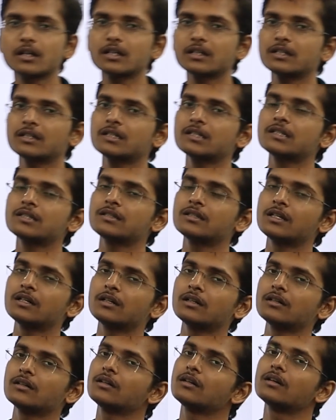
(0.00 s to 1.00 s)
is
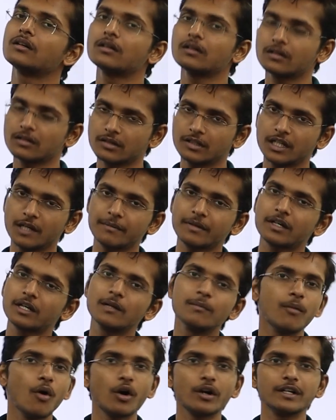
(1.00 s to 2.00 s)
the
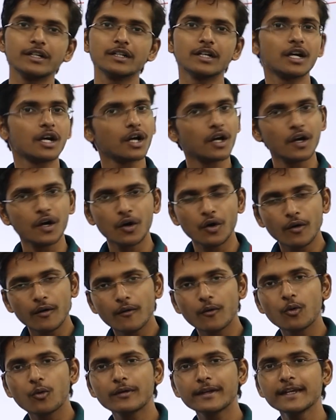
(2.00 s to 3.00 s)
chemical bond.
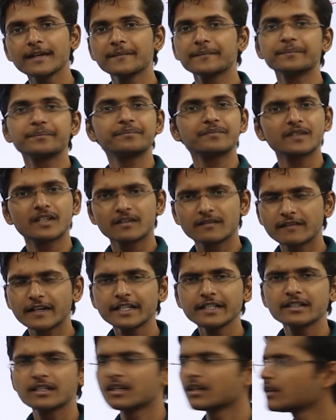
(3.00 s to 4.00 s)
Okay,
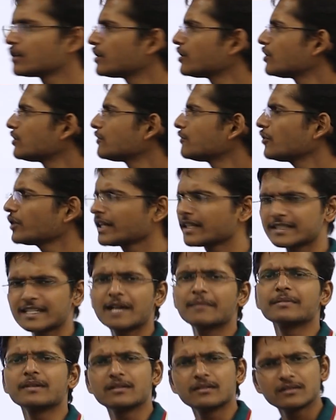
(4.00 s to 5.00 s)
fine. For
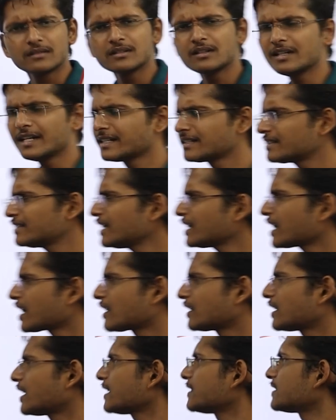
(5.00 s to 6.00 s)
example, let's see
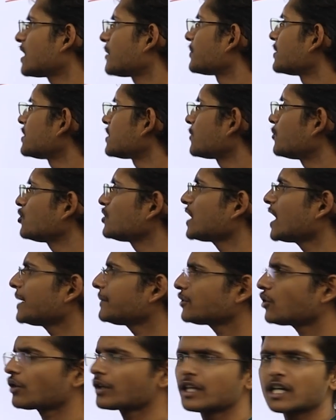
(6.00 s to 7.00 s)
another example. Suppose I
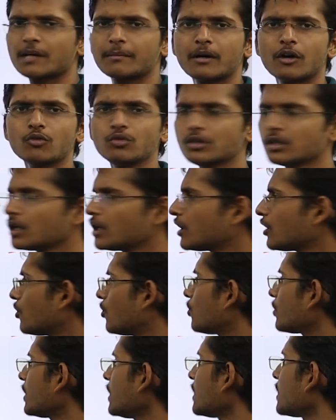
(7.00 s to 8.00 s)
am talking about,
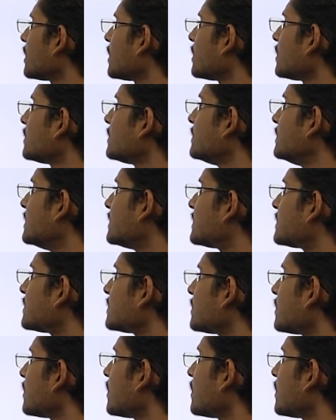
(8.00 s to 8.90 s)
okay, this